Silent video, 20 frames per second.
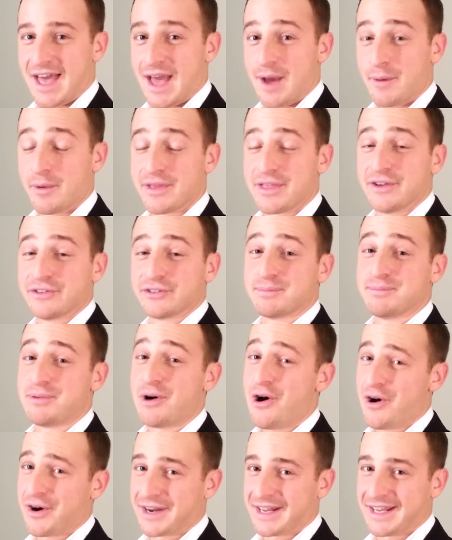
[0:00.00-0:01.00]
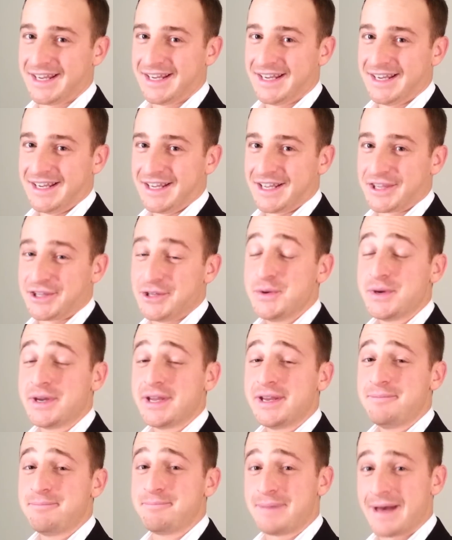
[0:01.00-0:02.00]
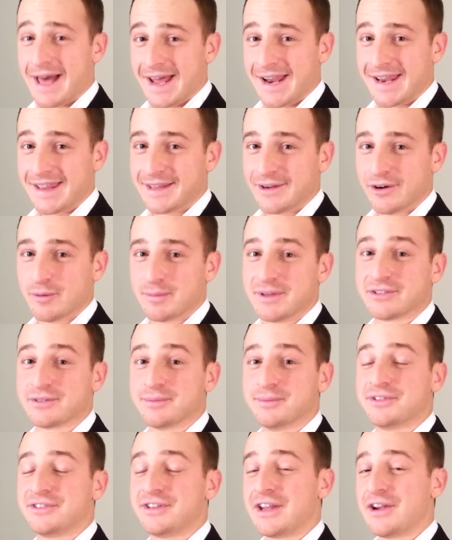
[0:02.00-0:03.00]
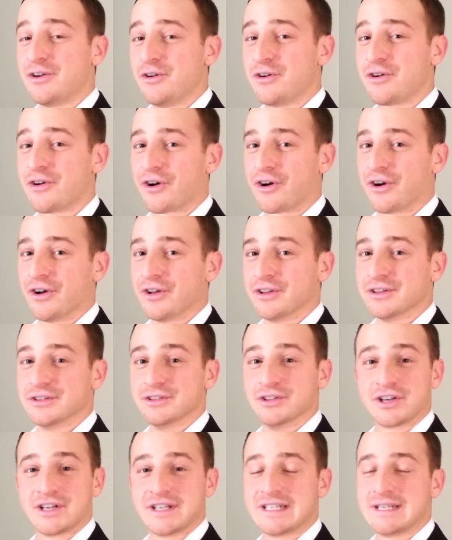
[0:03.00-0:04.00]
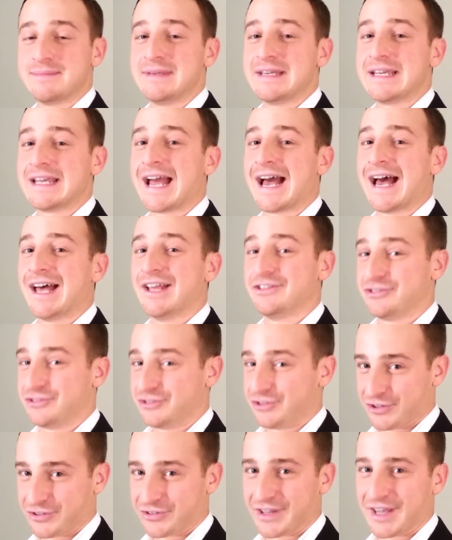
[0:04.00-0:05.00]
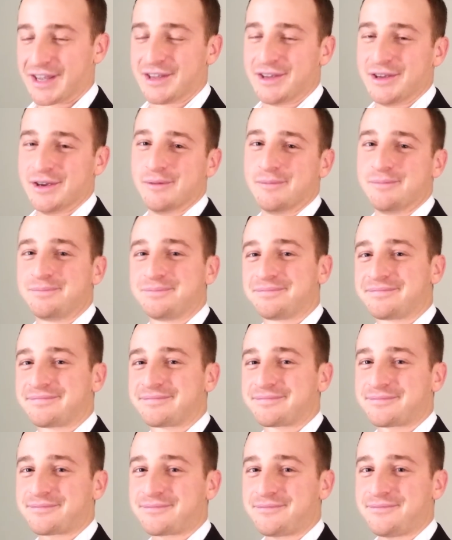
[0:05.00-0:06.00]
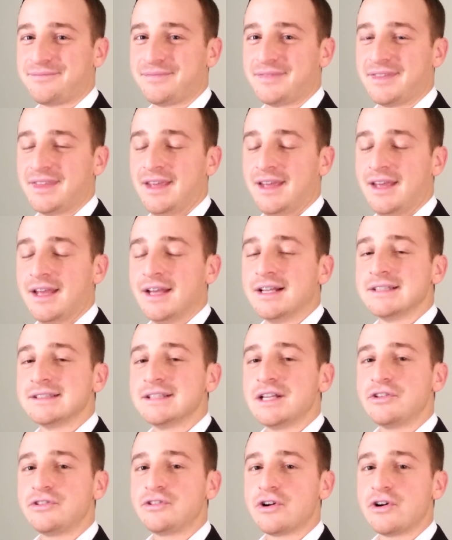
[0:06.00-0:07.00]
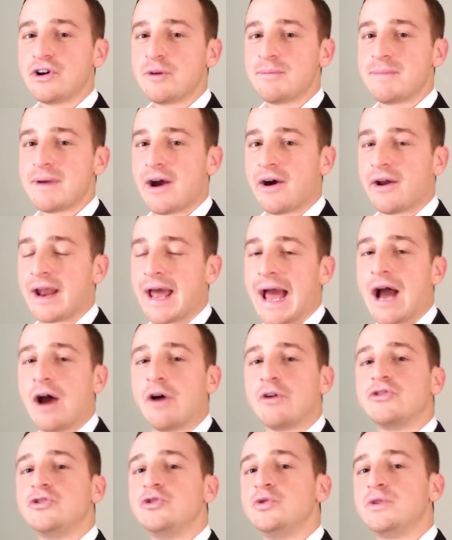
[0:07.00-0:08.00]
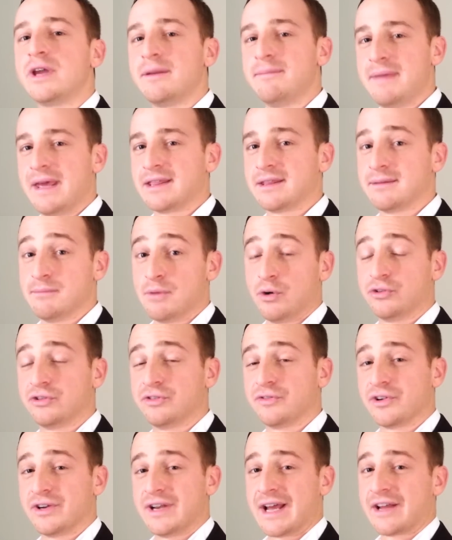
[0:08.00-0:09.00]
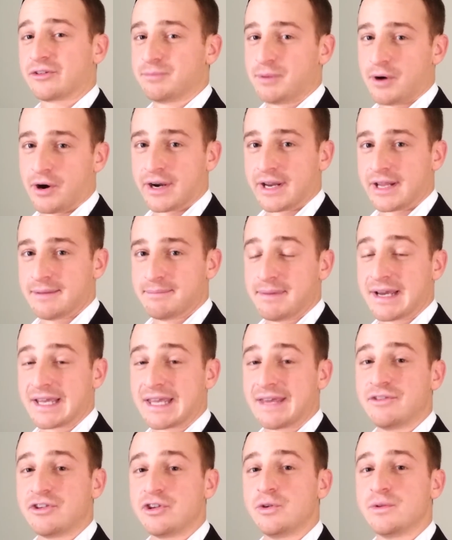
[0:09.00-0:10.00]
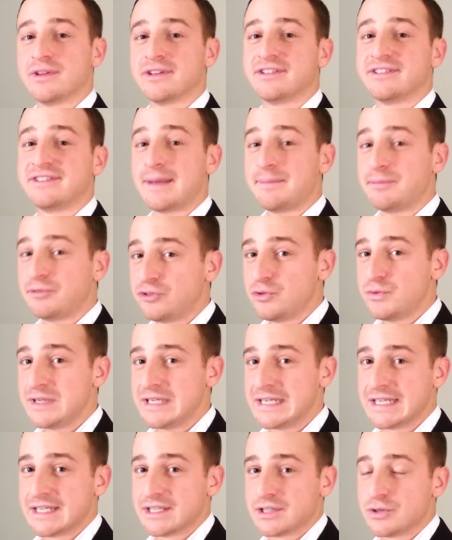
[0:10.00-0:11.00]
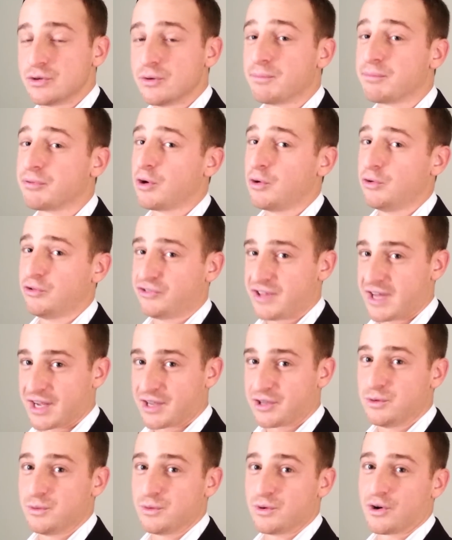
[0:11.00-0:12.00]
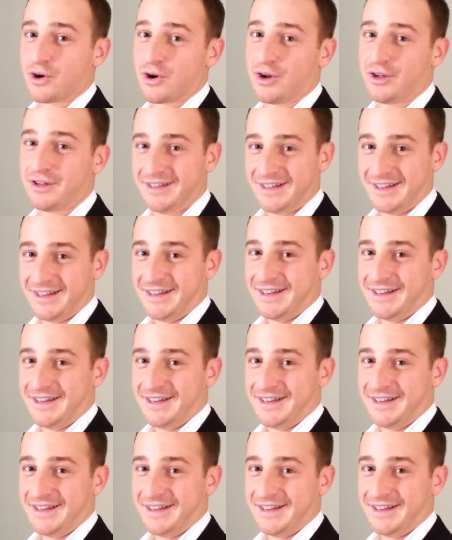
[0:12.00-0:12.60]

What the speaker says: And where there's a party, you can bet there will be some single girl looking to meet guys just like you. Let's talk about how you can make the most of your next party by giving you the steps you need to approach that cute girl.